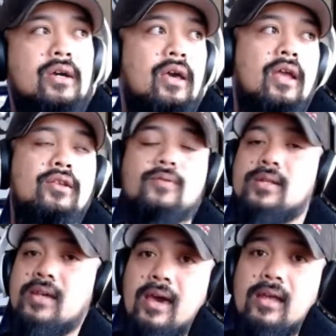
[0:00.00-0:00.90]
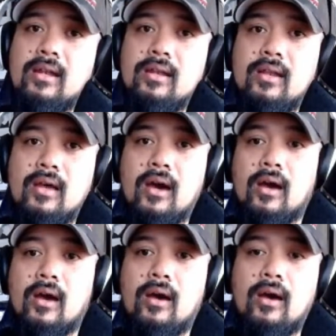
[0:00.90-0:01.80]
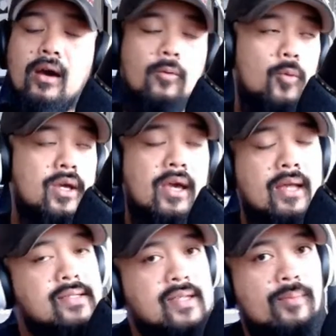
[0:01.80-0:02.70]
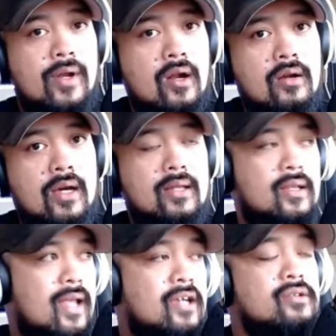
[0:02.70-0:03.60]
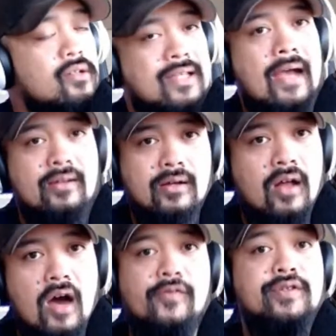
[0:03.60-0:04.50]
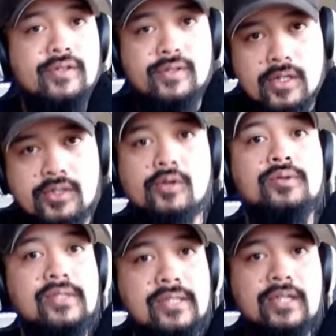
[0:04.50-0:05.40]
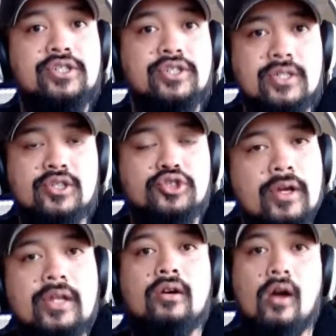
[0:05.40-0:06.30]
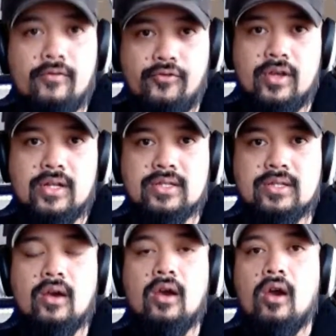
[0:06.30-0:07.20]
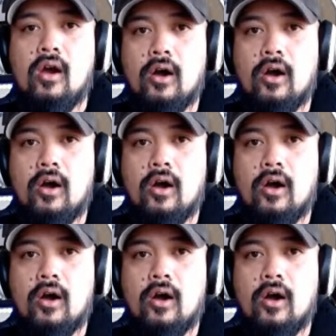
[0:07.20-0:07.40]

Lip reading: and you attend a weekend seminar at the National Tactical Officers Association training conference on